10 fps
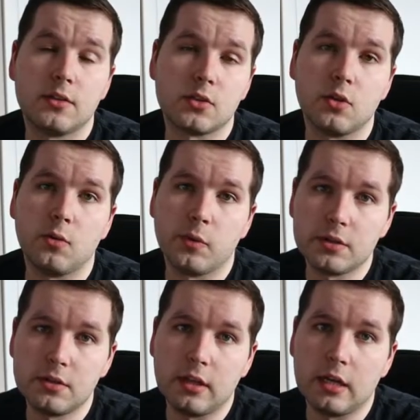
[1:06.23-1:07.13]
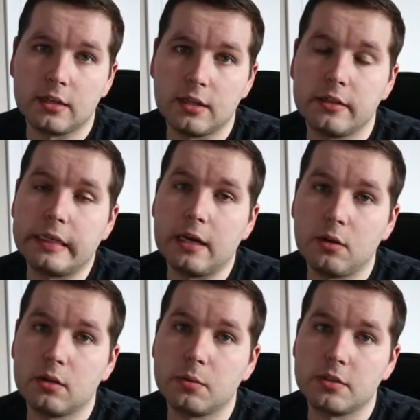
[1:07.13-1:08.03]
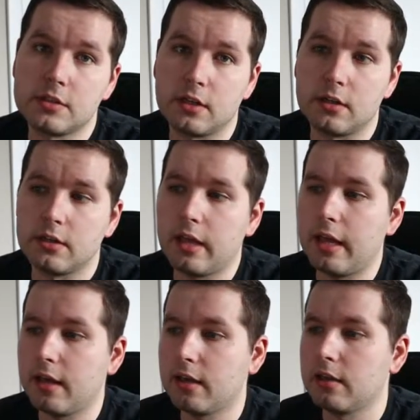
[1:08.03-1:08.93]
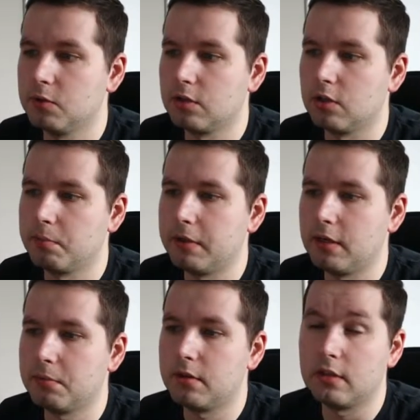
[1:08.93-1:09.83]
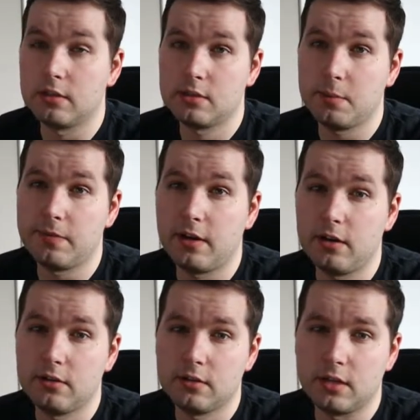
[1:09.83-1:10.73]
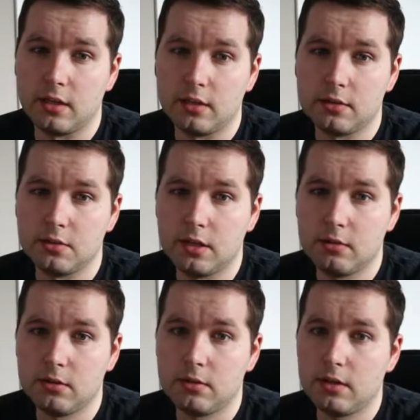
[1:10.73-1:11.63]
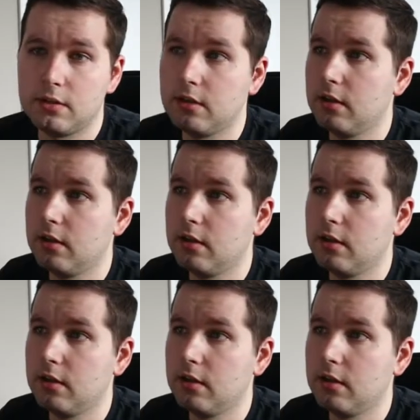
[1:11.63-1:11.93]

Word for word: So once you log in, the download will start, and you can open up the zip file that you downloaded,